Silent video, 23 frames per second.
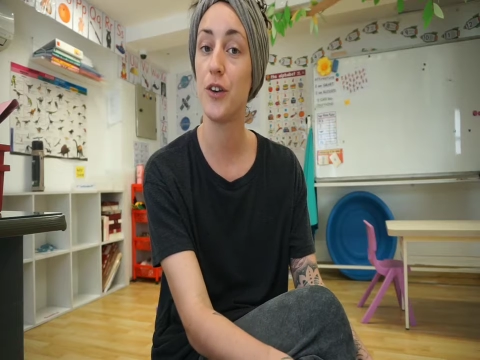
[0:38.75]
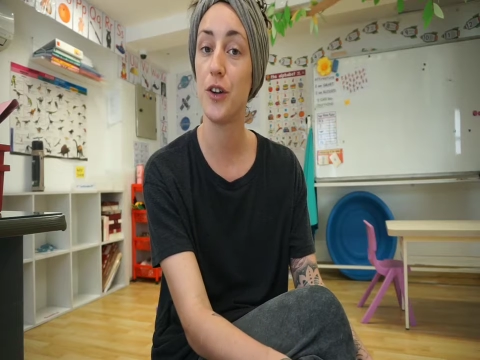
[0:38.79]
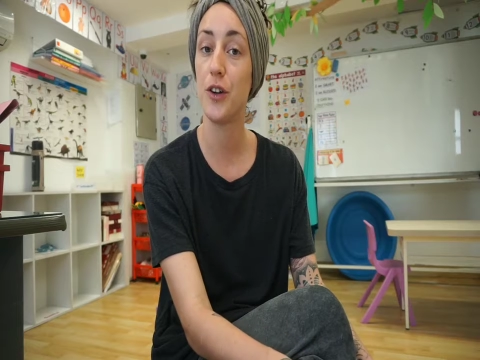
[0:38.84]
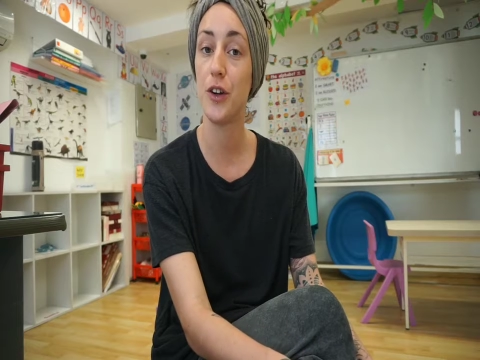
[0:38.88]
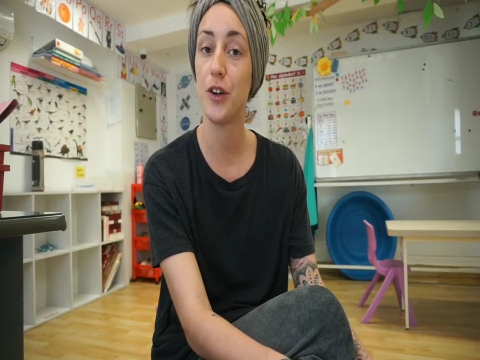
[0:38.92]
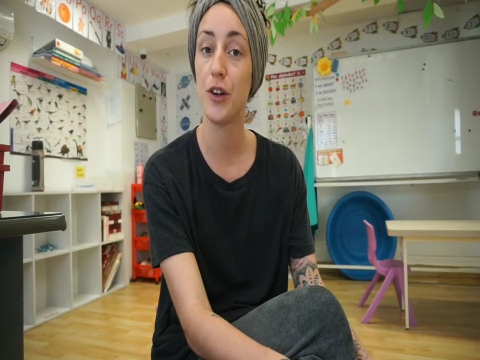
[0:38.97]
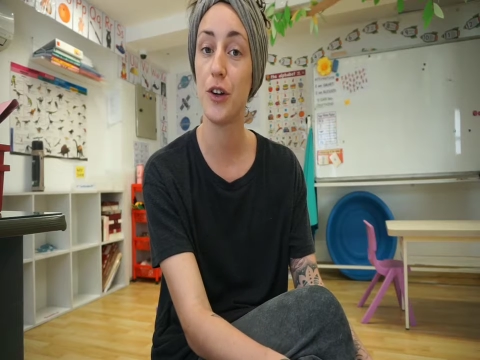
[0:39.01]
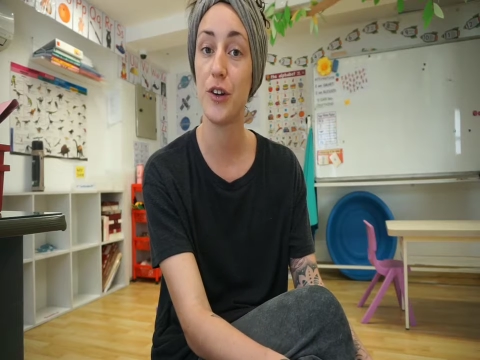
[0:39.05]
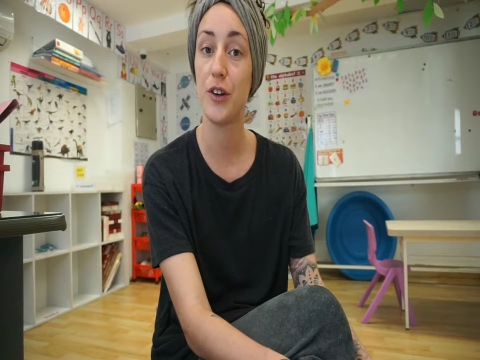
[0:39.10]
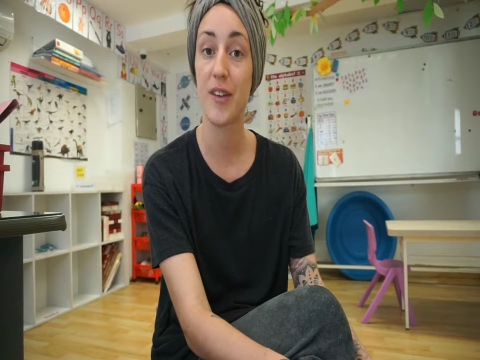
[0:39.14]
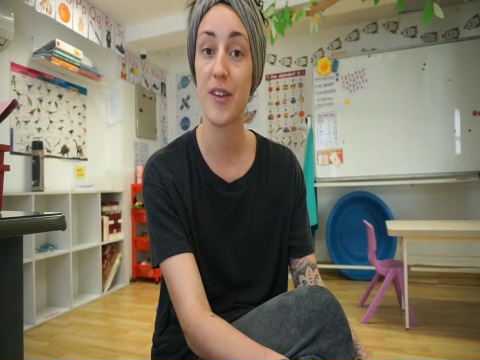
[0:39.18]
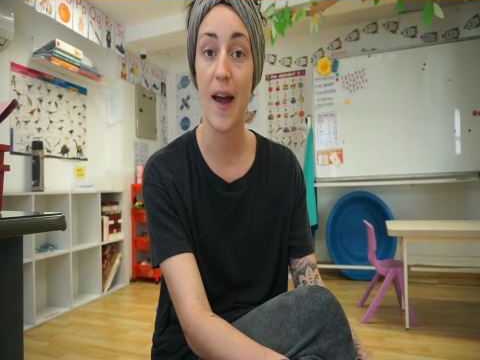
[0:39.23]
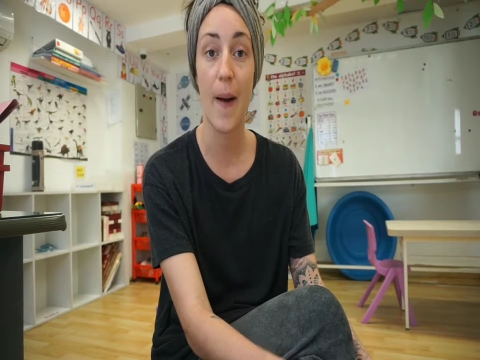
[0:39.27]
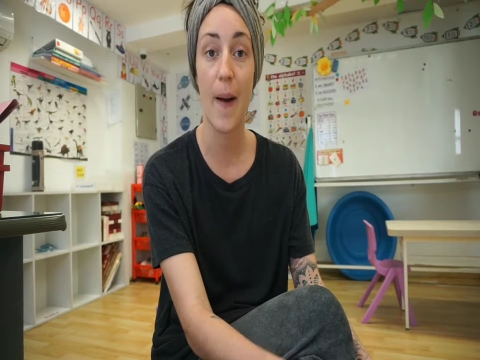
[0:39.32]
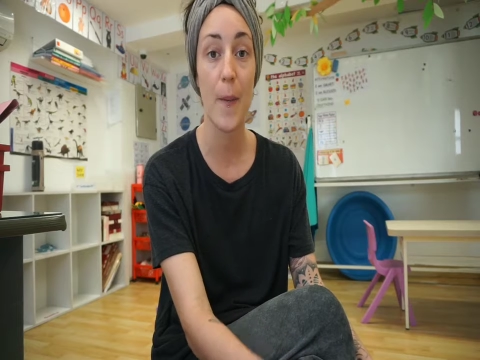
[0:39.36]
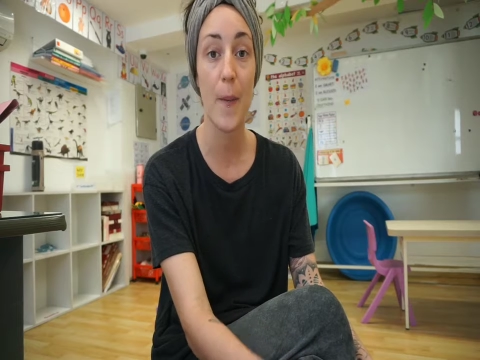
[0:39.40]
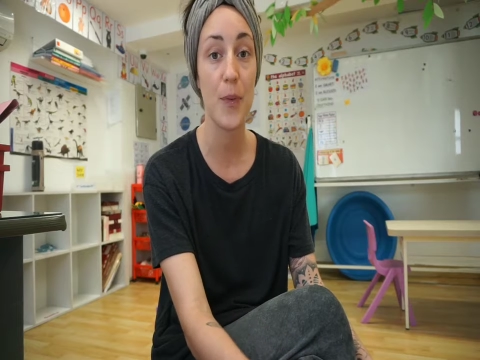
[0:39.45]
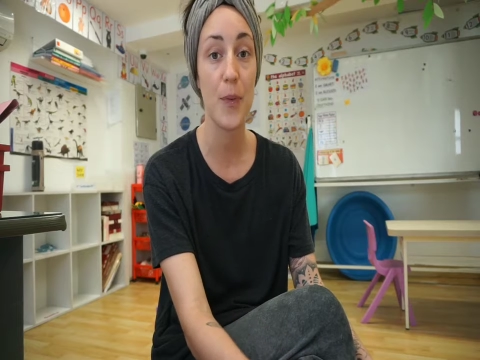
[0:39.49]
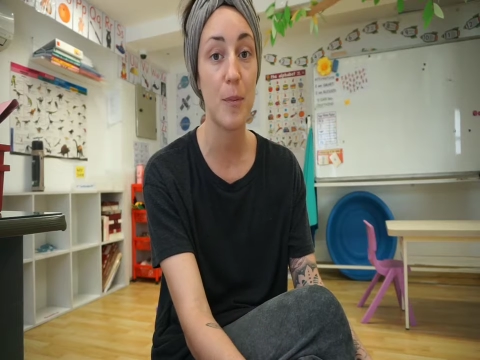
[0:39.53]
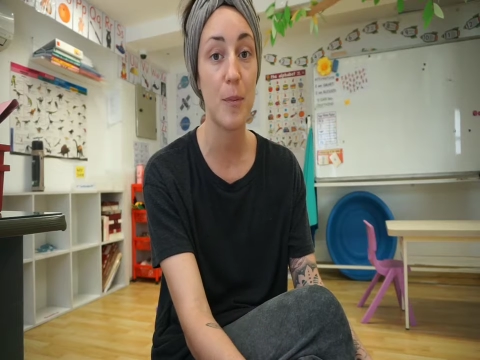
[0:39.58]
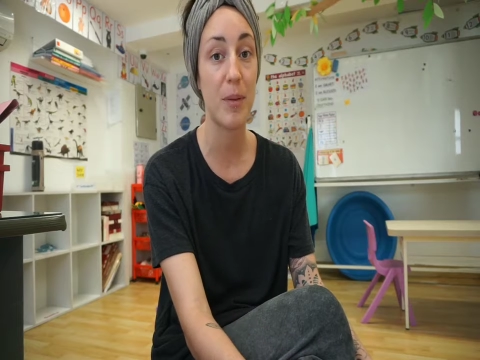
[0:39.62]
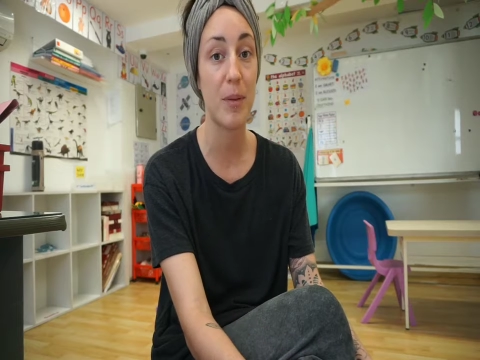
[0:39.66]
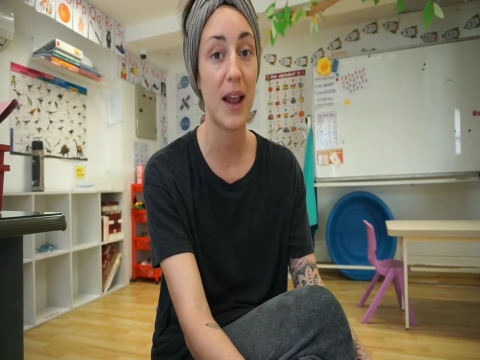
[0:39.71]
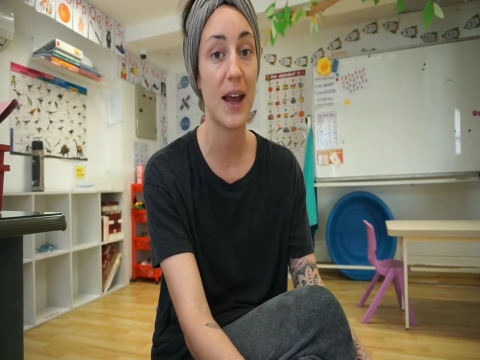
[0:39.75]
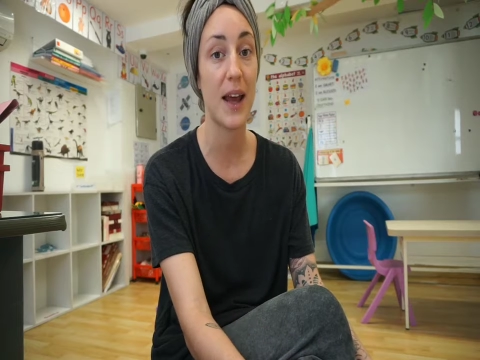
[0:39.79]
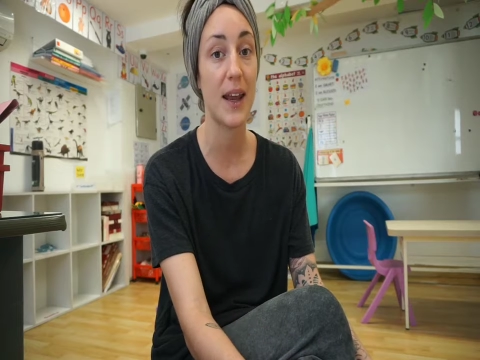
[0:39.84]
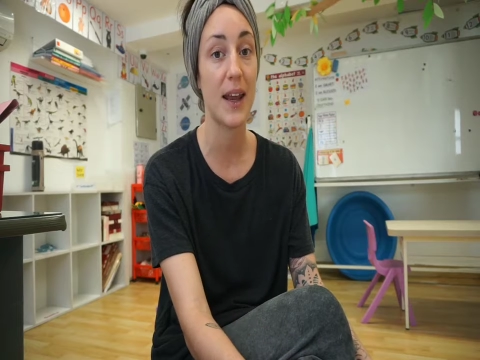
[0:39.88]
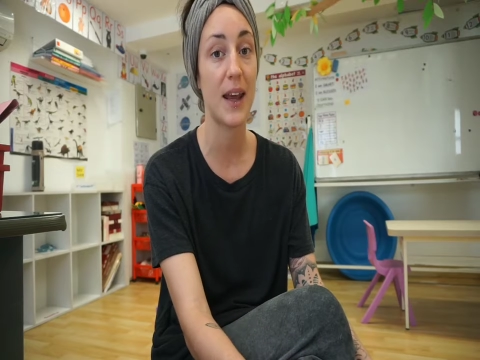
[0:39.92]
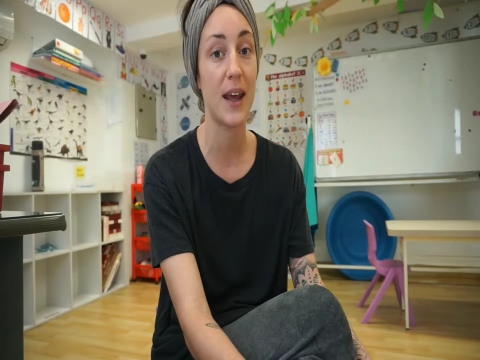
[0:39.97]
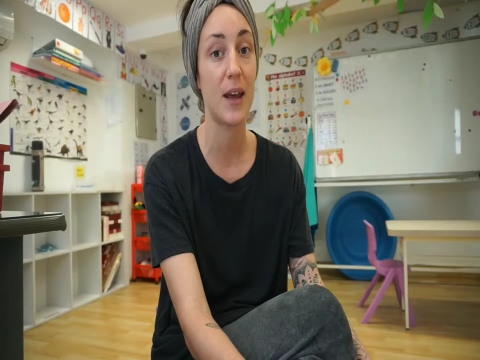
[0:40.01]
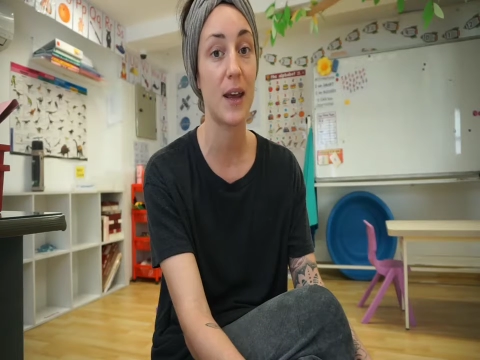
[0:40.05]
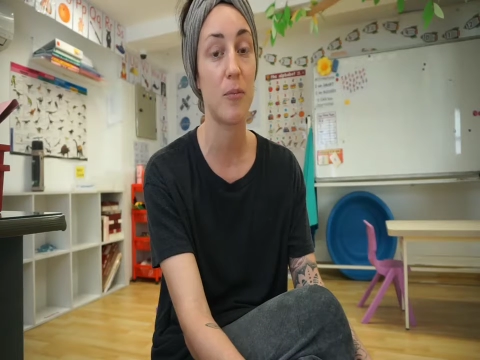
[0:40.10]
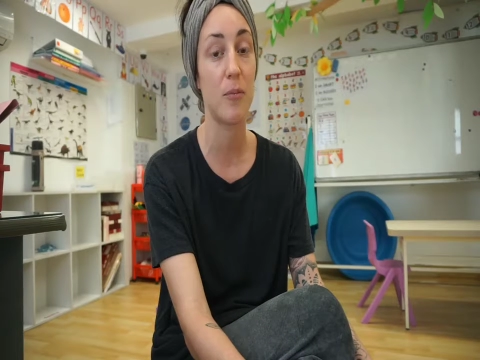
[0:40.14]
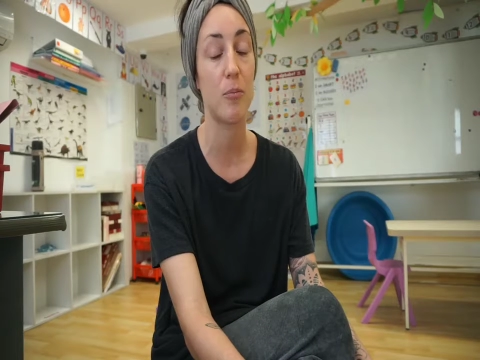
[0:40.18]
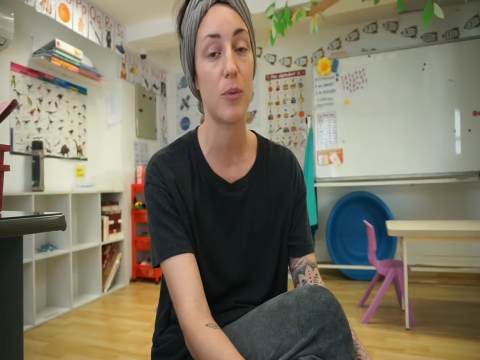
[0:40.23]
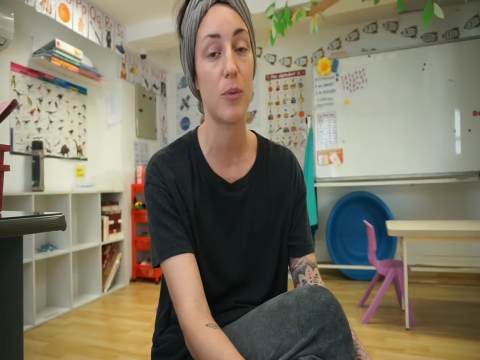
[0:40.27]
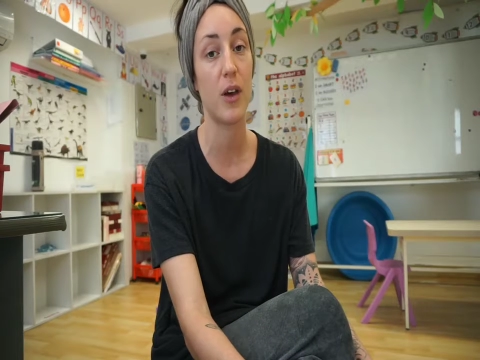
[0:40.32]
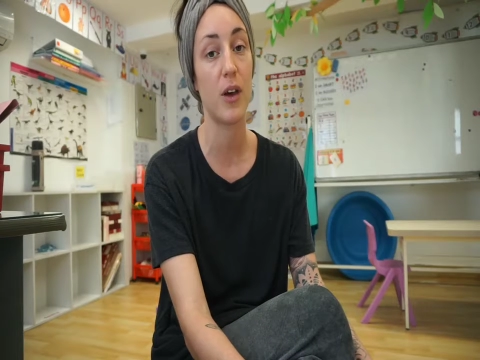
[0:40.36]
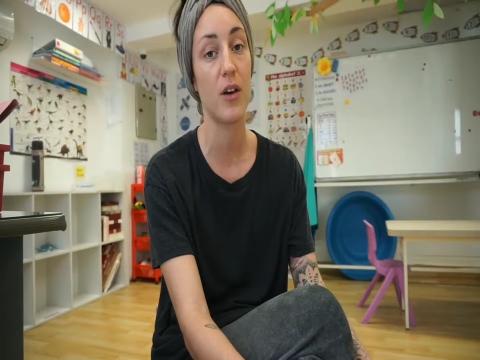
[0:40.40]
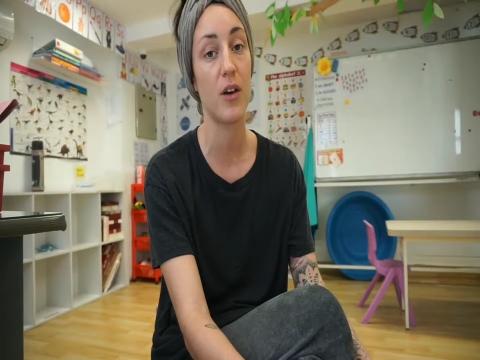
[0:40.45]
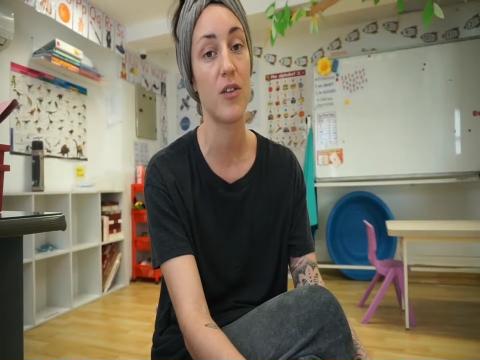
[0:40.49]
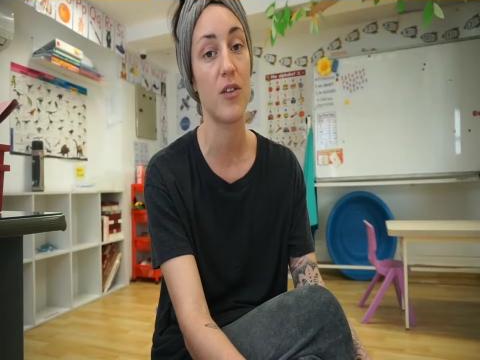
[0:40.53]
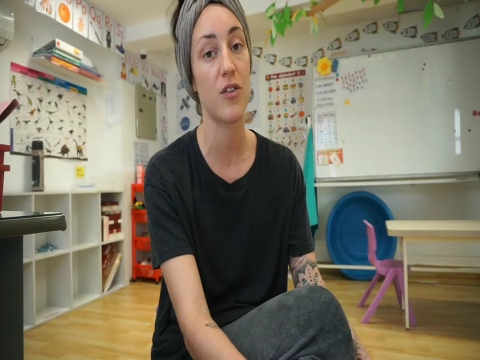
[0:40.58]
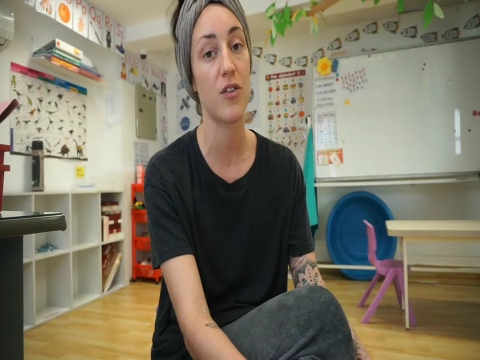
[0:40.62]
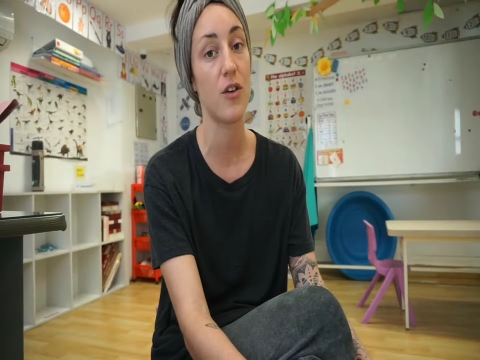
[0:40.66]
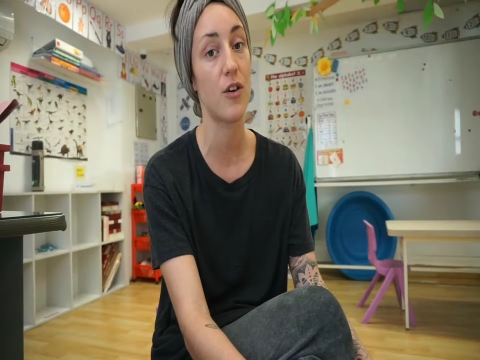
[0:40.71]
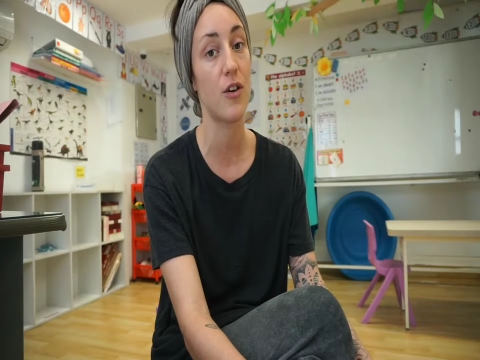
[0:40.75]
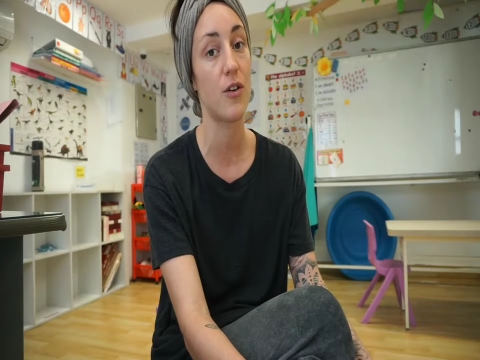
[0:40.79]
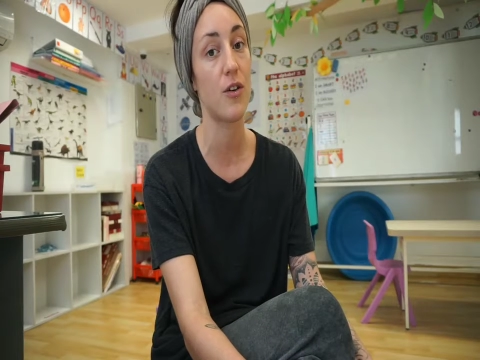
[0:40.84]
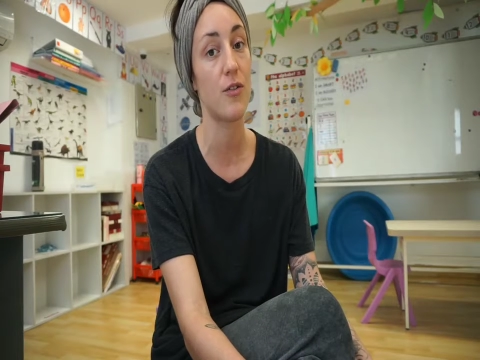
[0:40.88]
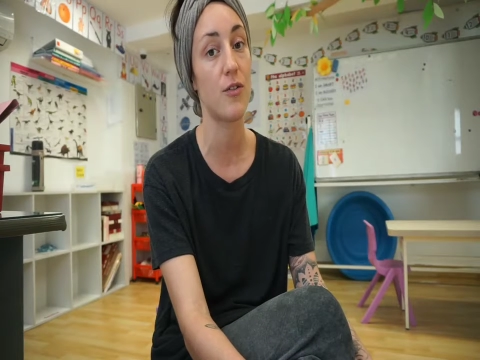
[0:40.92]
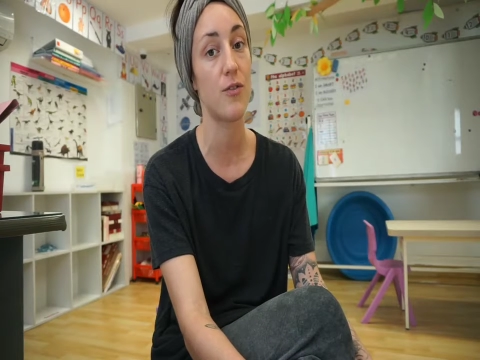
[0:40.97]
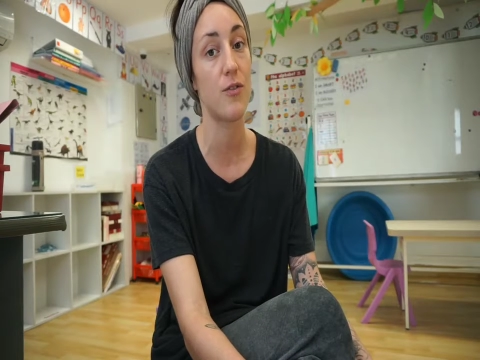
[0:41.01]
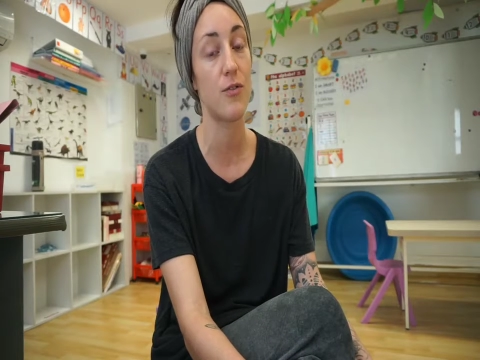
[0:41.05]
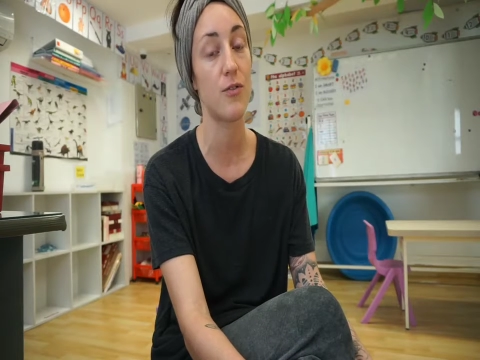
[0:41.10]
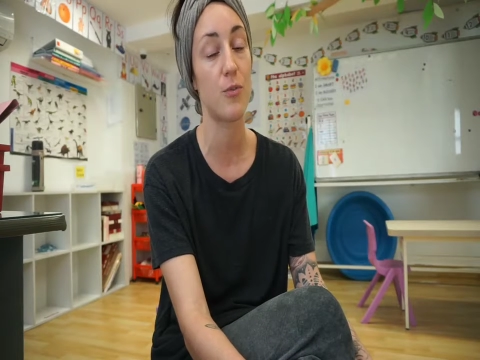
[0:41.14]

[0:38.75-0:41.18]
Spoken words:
do to help the planet because of